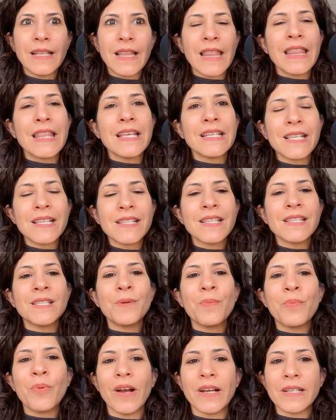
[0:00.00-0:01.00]
this is a
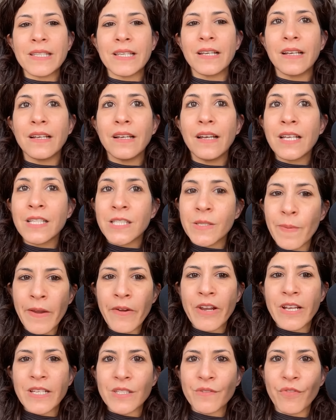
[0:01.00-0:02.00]
surprising
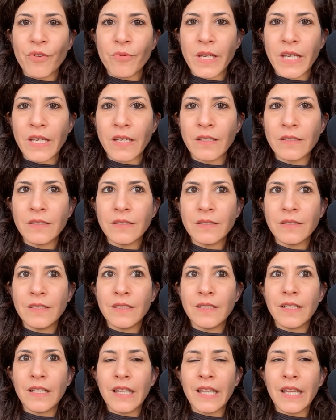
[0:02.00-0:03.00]
experience for me.
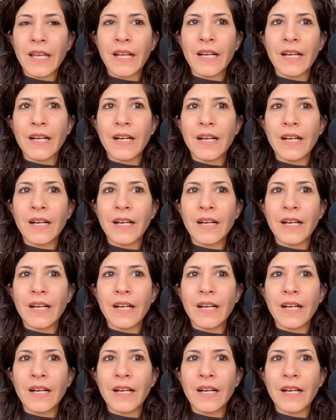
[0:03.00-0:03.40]
Like,